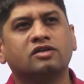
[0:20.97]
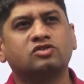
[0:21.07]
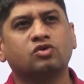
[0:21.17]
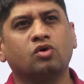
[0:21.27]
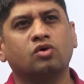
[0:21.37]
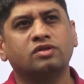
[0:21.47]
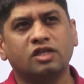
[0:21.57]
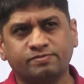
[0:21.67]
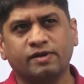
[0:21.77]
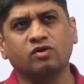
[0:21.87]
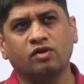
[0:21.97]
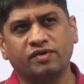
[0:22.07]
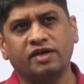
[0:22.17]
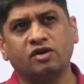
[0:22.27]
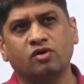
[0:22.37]
So this particular
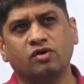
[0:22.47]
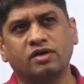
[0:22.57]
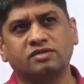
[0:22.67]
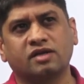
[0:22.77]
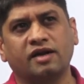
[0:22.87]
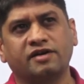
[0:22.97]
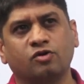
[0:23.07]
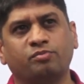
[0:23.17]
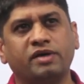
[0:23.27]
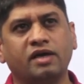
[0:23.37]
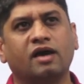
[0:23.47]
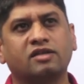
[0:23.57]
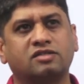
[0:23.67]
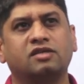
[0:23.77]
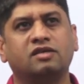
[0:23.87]
video is related to
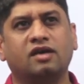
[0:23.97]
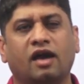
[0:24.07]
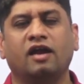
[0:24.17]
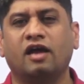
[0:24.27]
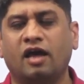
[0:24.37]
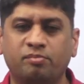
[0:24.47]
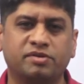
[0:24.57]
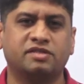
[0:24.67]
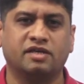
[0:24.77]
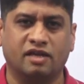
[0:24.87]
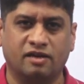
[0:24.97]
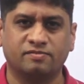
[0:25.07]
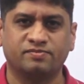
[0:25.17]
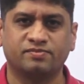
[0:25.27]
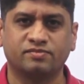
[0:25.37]
BARC and NPCIL.
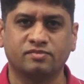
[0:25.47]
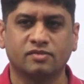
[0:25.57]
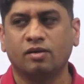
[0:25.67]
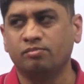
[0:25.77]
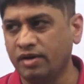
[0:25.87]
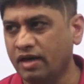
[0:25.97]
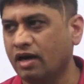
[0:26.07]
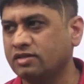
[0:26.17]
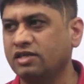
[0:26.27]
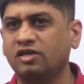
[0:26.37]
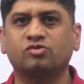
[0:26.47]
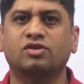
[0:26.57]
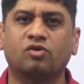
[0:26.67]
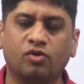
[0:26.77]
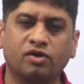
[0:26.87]
BARC interviews
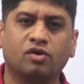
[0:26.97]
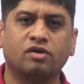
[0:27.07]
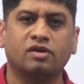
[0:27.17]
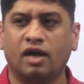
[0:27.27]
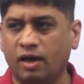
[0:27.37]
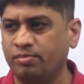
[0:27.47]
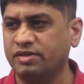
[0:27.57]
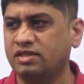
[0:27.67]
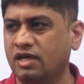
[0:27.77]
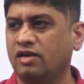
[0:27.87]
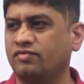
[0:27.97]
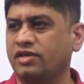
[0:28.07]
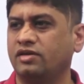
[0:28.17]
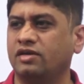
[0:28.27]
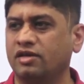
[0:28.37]
are going on,
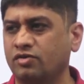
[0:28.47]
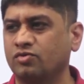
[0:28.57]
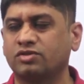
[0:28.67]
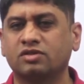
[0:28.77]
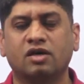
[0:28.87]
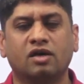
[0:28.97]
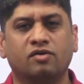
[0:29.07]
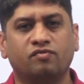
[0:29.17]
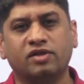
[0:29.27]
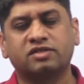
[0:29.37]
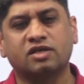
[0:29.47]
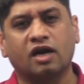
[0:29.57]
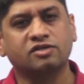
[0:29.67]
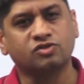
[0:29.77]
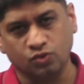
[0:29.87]
NPCIL interviews will
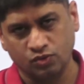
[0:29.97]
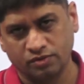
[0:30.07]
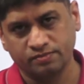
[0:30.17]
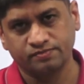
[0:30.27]
start soon.